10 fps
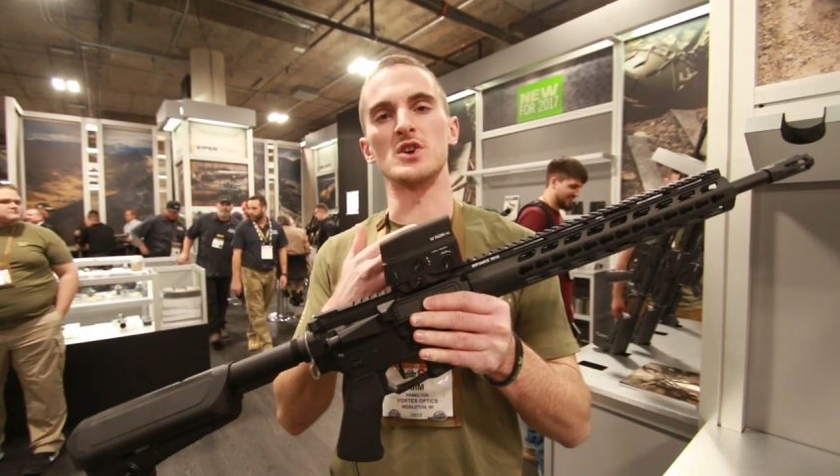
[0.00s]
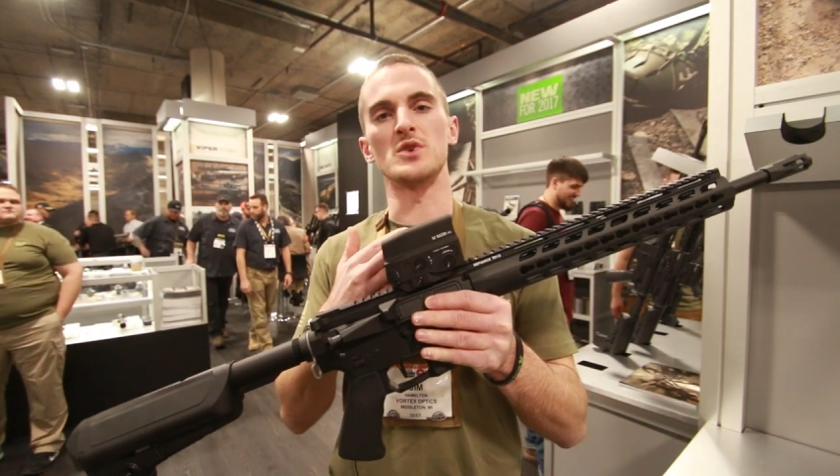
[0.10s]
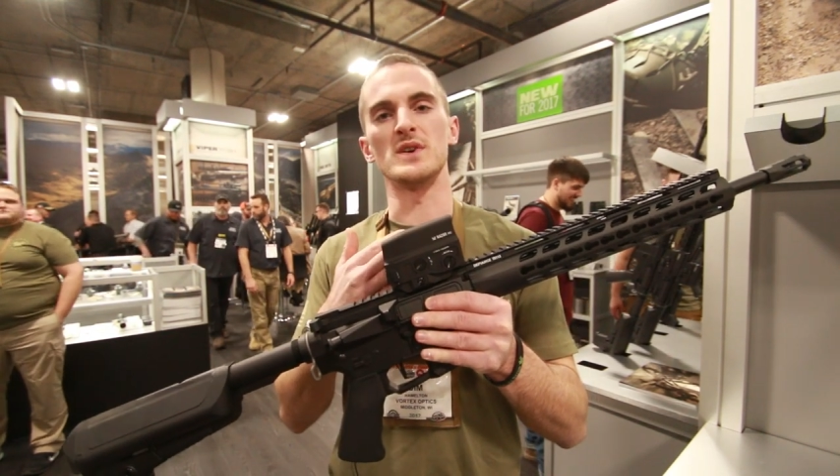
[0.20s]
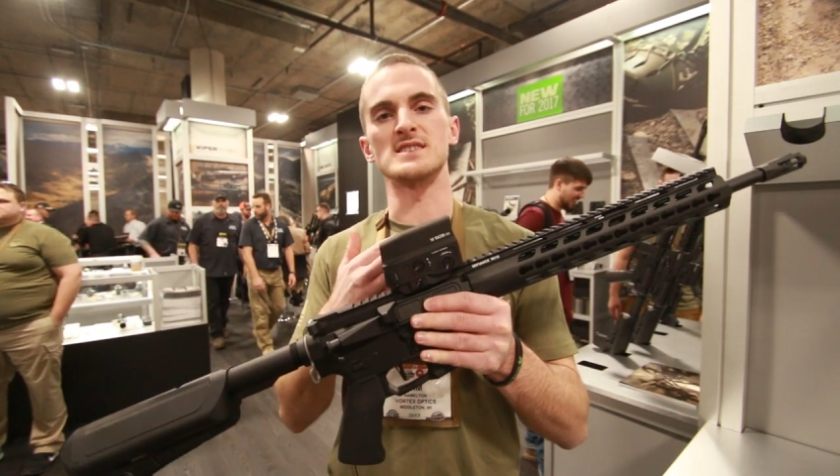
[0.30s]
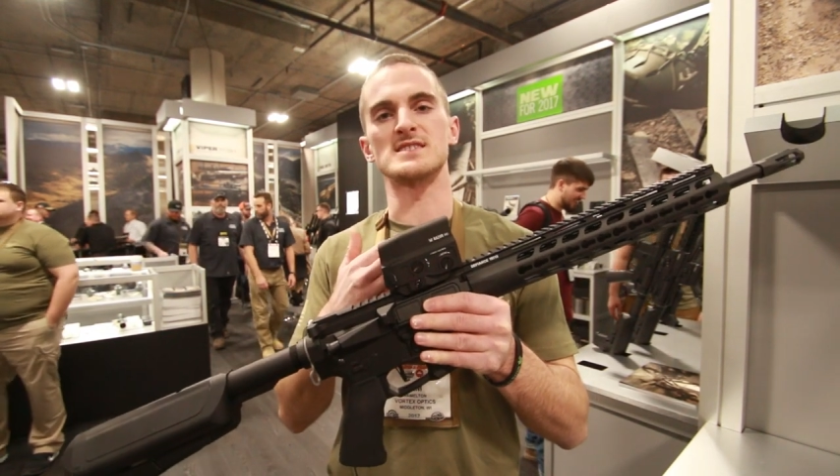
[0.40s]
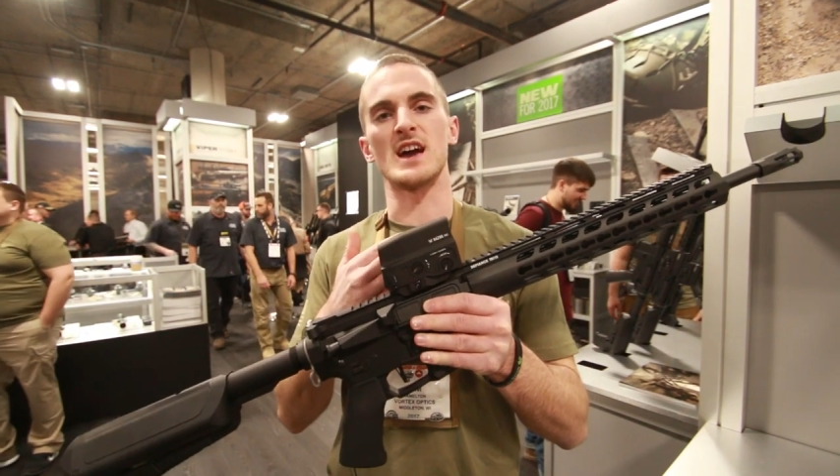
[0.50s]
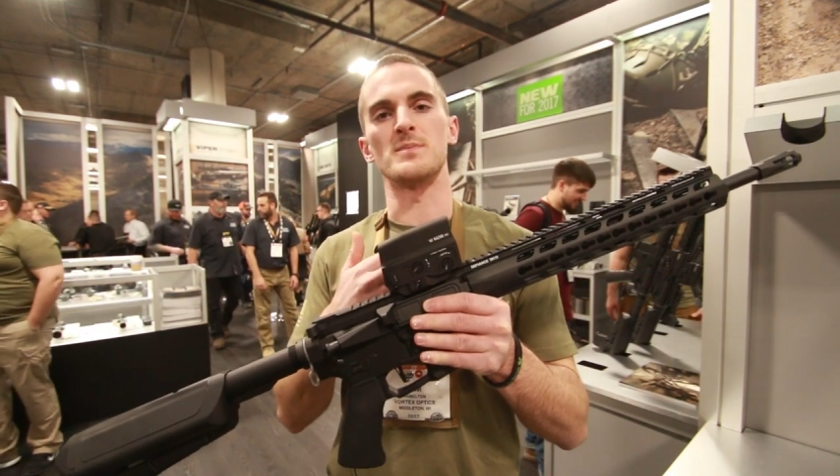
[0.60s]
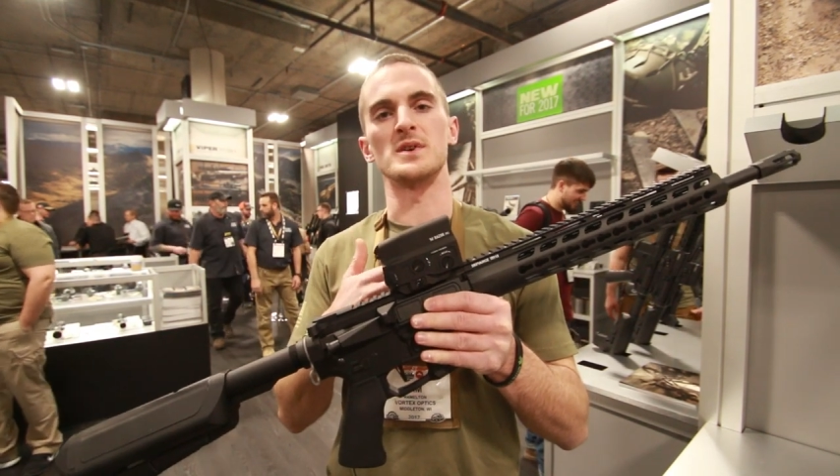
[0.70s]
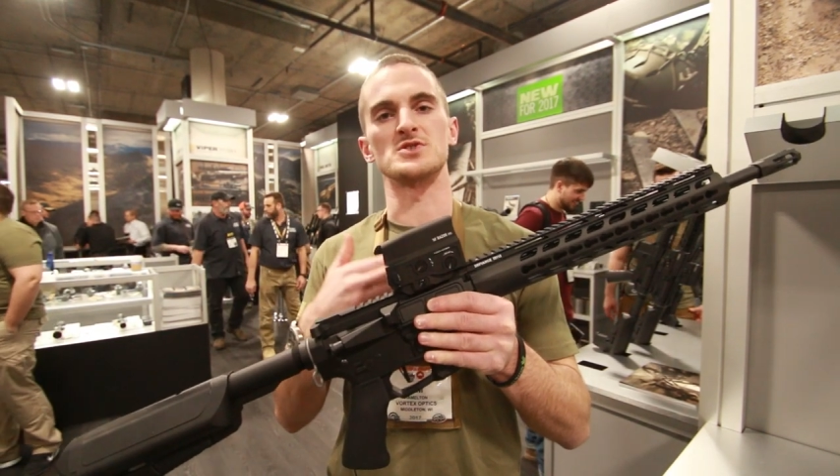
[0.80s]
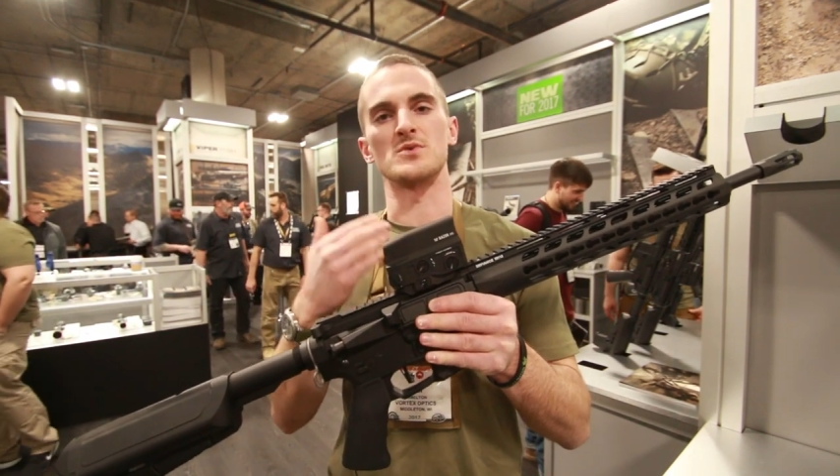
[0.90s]
a clean
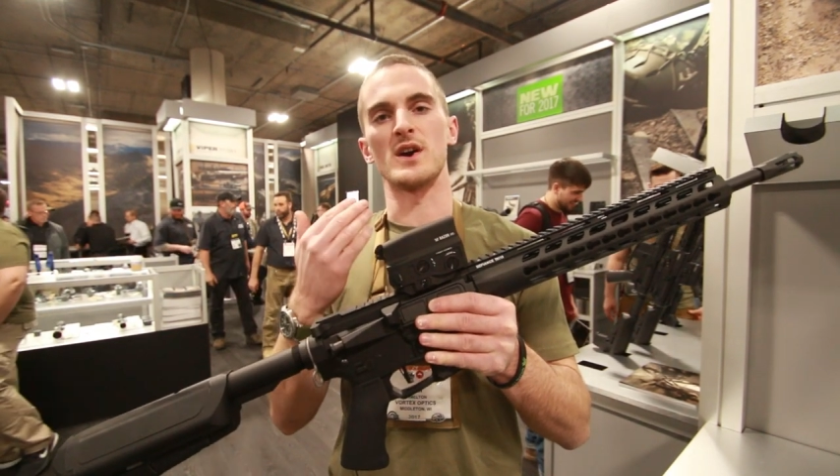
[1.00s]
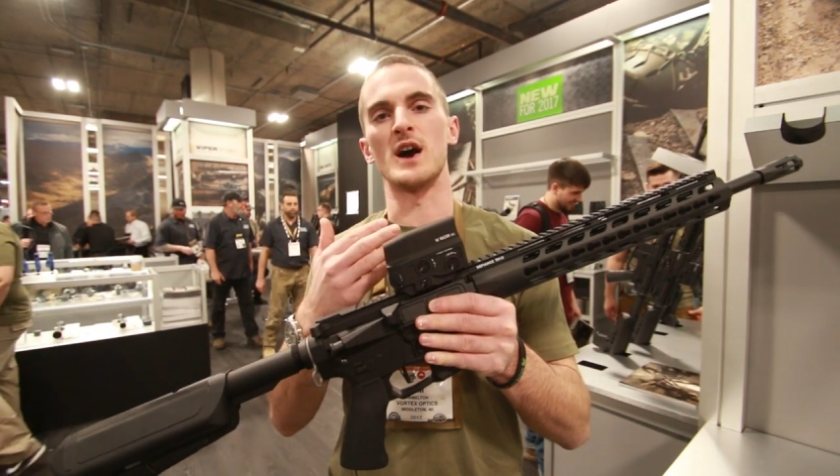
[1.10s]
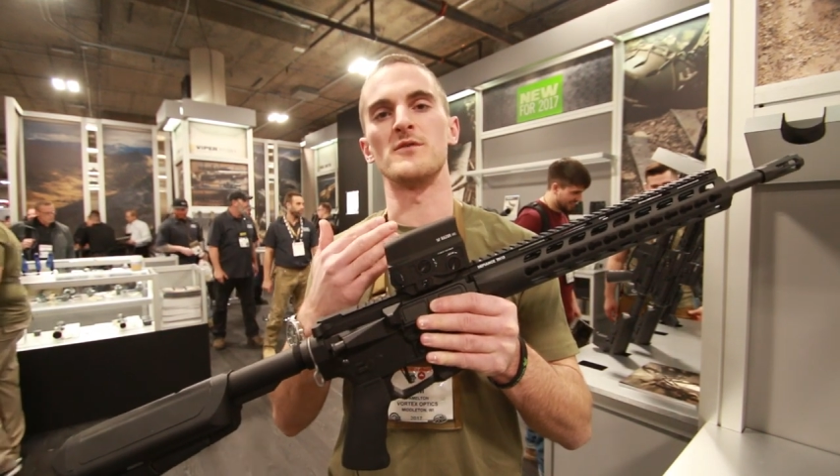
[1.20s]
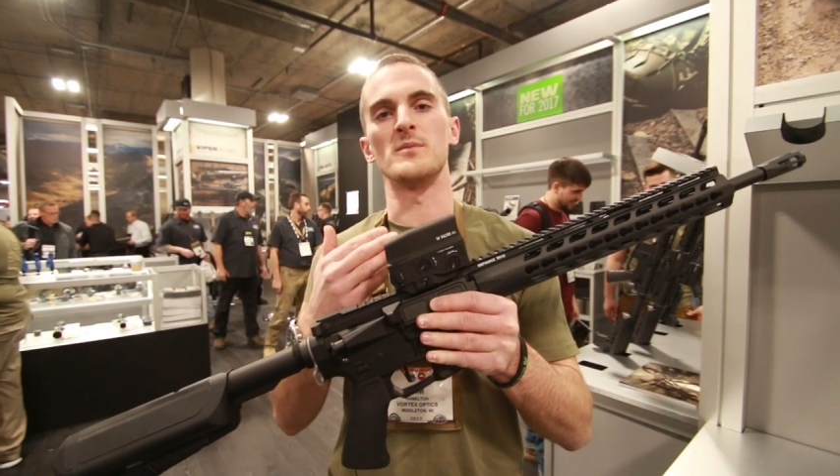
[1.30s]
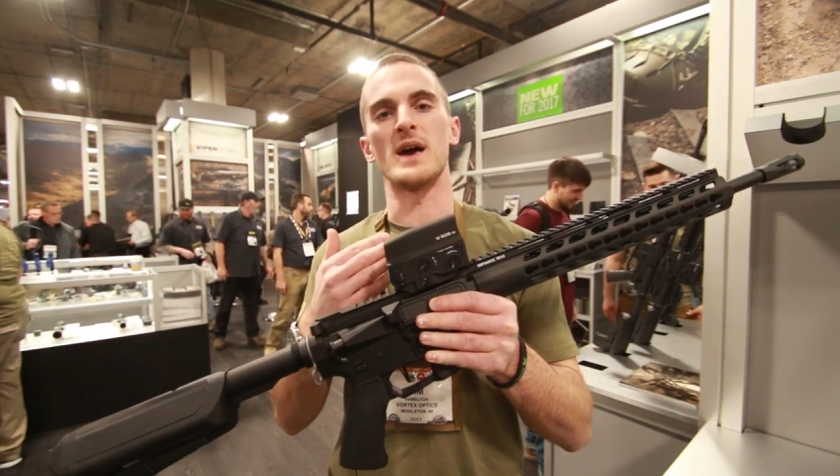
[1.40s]
sight picture right off